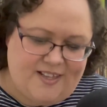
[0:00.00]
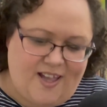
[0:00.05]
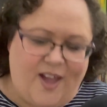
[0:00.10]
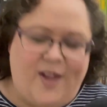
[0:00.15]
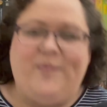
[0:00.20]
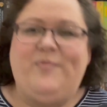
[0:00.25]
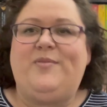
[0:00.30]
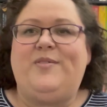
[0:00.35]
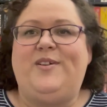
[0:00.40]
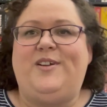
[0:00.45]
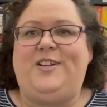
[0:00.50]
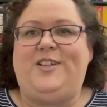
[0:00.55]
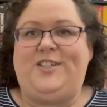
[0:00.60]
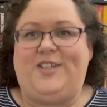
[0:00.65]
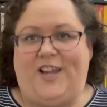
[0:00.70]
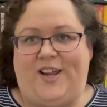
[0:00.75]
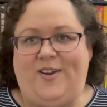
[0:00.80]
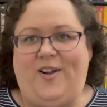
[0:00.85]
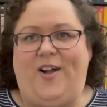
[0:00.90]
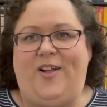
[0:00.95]
I
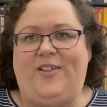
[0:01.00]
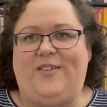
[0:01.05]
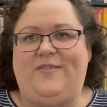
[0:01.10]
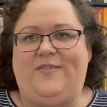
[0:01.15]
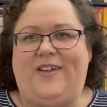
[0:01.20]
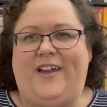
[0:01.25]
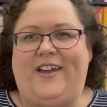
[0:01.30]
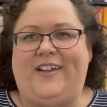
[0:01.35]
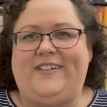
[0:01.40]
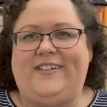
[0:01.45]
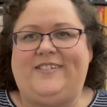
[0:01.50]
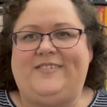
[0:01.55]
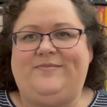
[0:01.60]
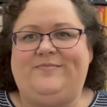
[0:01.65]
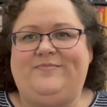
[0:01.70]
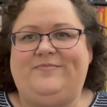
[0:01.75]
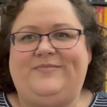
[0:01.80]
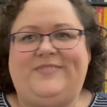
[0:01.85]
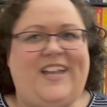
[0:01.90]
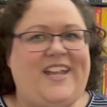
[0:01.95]
appreciate all of that.
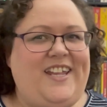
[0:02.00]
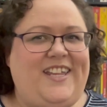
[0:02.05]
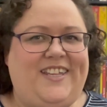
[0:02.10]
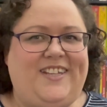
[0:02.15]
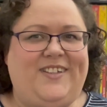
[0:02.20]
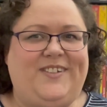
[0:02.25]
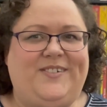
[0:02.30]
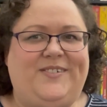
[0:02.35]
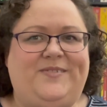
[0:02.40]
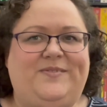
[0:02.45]
Thank you.